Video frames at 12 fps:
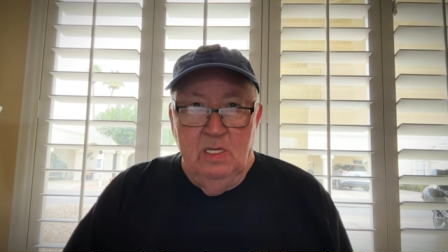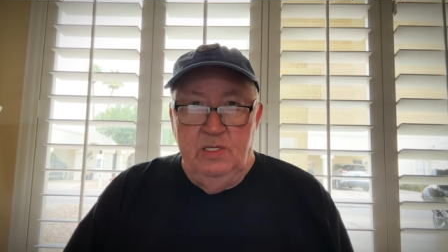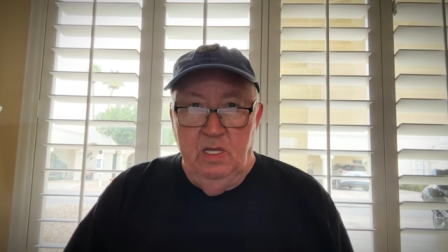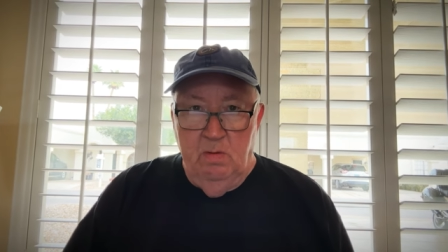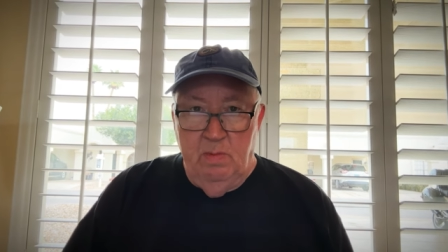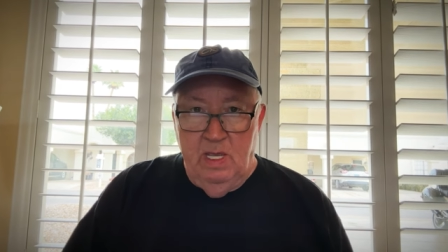
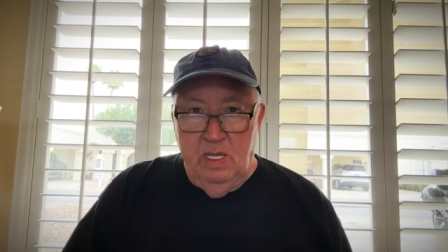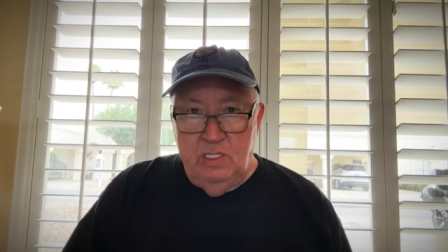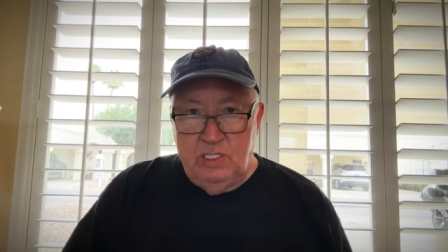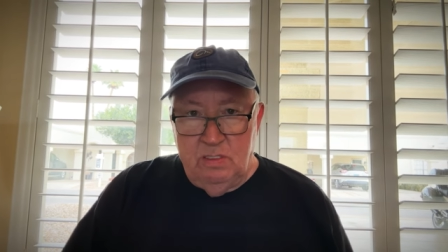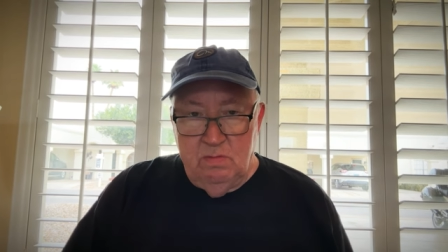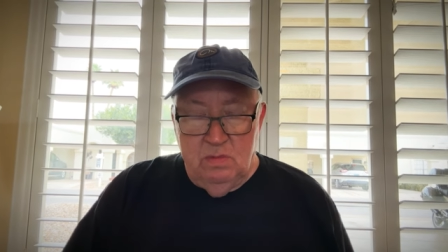Jim
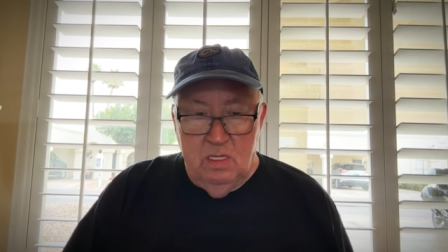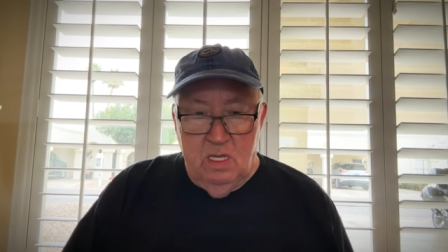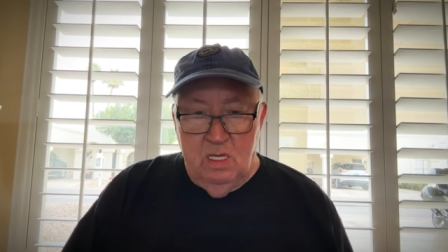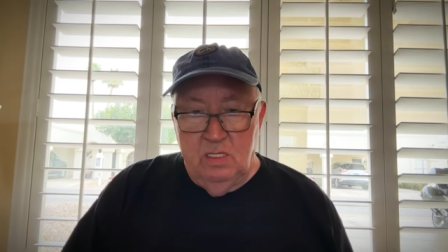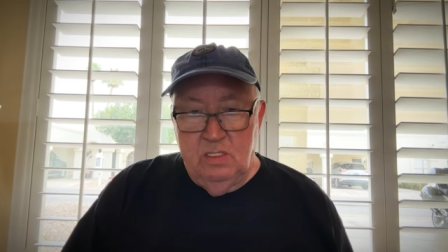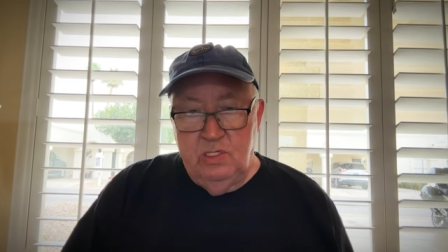Ace
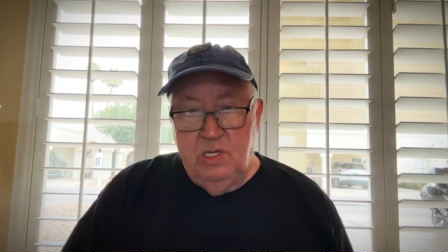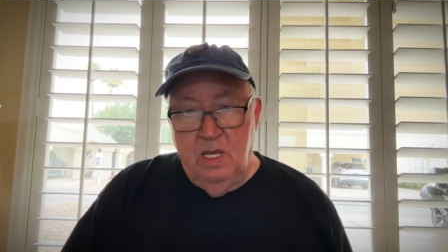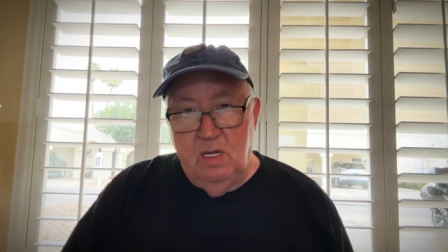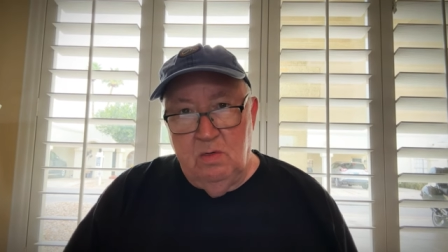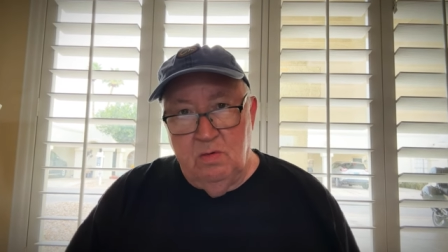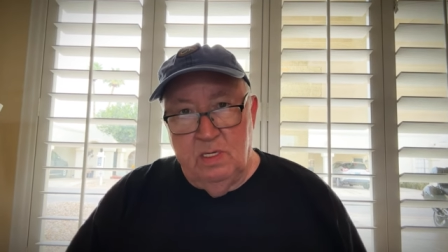uh, channel,